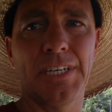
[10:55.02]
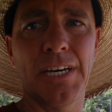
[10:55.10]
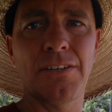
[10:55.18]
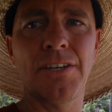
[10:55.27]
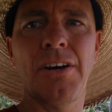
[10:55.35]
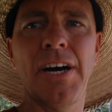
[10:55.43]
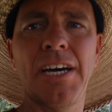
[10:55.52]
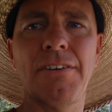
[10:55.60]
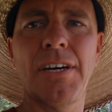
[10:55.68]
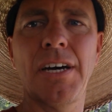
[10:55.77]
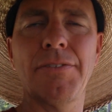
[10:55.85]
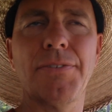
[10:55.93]
I don't know. I
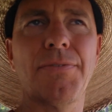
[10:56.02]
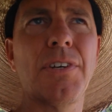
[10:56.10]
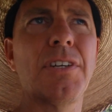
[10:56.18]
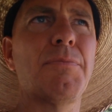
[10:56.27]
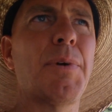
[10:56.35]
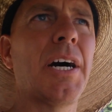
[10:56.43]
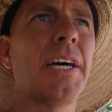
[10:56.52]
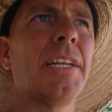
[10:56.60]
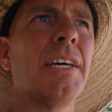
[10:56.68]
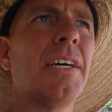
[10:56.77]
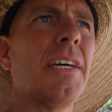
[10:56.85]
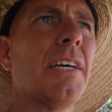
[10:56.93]
have a friend of mine
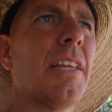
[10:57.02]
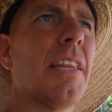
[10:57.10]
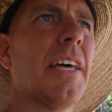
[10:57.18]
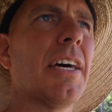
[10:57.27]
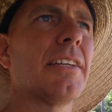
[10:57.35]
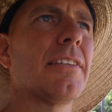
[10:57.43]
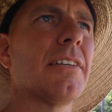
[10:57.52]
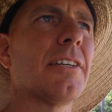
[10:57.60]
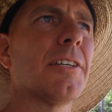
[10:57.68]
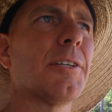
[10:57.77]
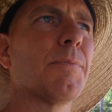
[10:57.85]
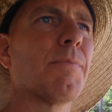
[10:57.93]
that,
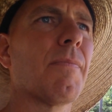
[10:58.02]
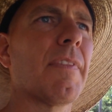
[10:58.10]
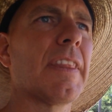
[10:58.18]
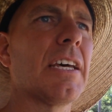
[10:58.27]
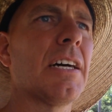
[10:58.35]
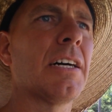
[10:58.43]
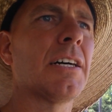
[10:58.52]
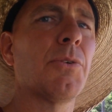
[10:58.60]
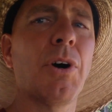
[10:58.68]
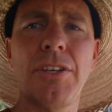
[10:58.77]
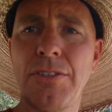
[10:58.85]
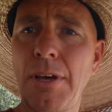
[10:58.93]

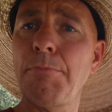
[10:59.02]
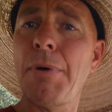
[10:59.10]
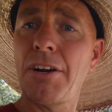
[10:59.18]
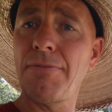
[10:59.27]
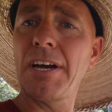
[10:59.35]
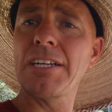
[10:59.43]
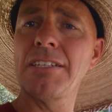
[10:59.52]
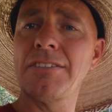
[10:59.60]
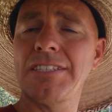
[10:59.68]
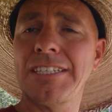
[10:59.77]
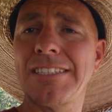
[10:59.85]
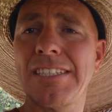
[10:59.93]
well, as a matter of fact,
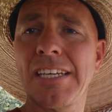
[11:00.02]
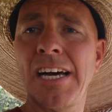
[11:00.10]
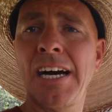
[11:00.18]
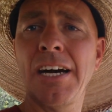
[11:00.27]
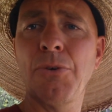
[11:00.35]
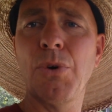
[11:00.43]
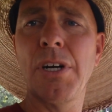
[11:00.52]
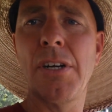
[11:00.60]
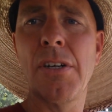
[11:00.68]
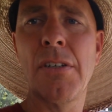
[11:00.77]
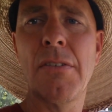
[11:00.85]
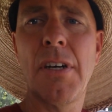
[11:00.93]
it's the guy
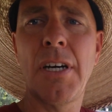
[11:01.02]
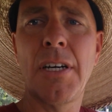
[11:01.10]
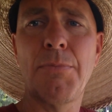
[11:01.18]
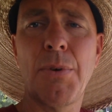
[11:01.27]
where